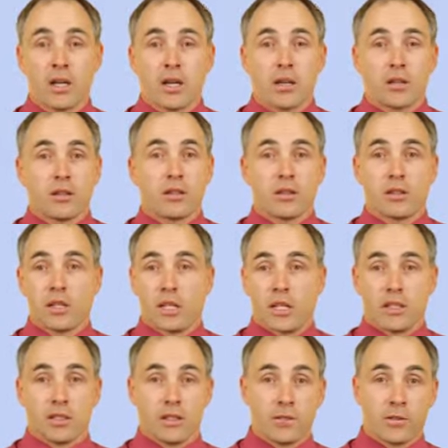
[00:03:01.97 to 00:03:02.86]
There are a
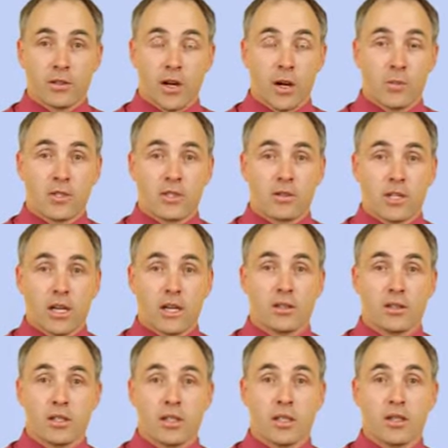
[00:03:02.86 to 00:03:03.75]
lot of different options
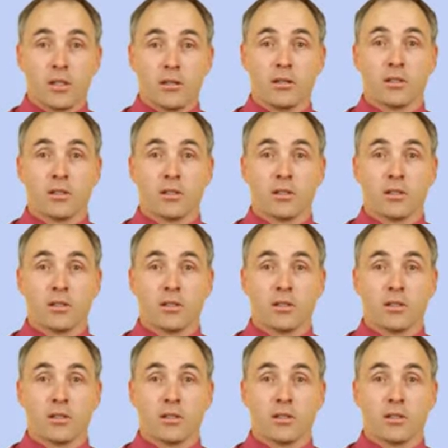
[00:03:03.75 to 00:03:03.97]
out there.